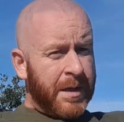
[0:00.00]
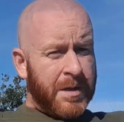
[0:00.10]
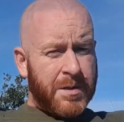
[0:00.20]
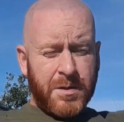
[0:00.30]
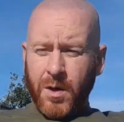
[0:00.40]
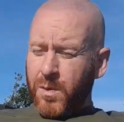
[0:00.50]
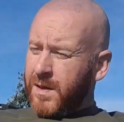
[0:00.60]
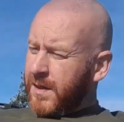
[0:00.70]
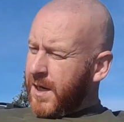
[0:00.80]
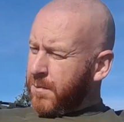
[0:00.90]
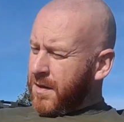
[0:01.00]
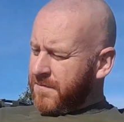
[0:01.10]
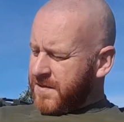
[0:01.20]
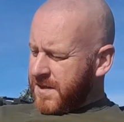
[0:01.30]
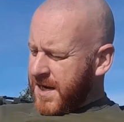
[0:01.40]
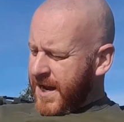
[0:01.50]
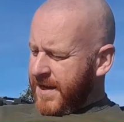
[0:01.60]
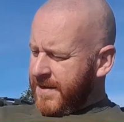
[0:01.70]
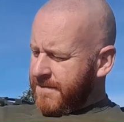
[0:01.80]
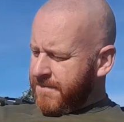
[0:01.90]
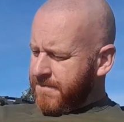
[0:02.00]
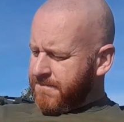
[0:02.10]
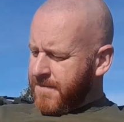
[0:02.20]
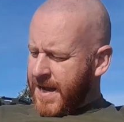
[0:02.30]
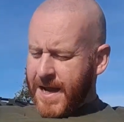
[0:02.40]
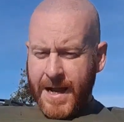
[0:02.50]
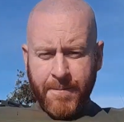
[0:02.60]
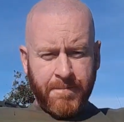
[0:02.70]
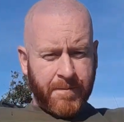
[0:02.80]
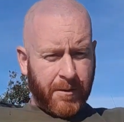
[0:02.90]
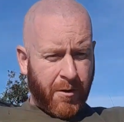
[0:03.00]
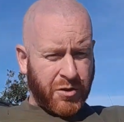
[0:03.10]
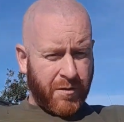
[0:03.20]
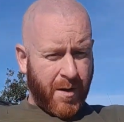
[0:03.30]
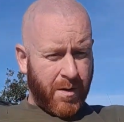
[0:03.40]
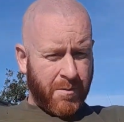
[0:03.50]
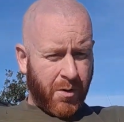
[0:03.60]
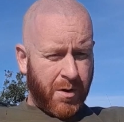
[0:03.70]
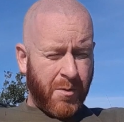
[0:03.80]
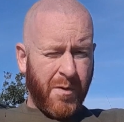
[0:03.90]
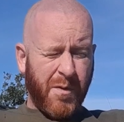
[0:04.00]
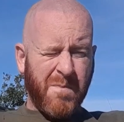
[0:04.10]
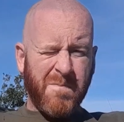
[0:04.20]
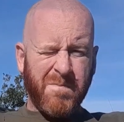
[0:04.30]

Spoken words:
So, plan for today. The rods are out, I'm not going to move them.